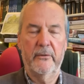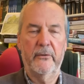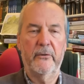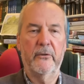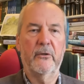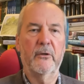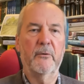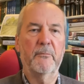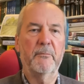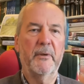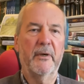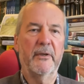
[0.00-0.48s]

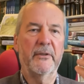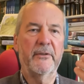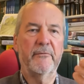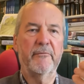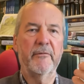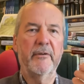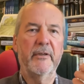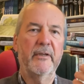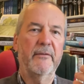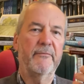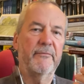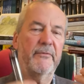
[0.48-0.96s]
You can buy
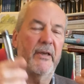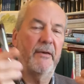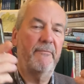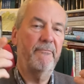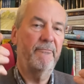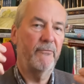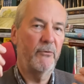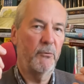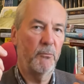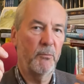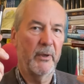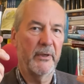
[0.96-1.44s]
three of
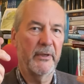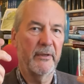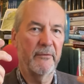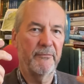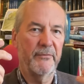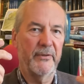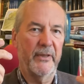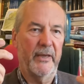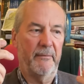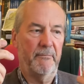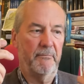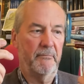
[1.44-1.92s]
them for one
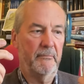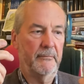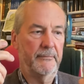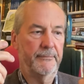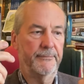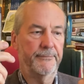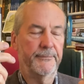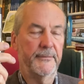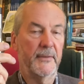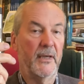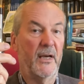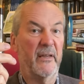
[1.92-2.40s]
of them,
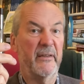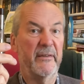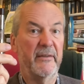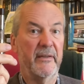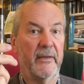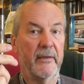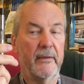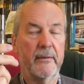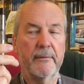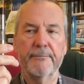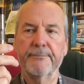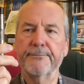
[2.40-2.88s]
I
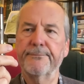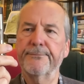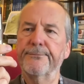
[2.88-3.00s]
think.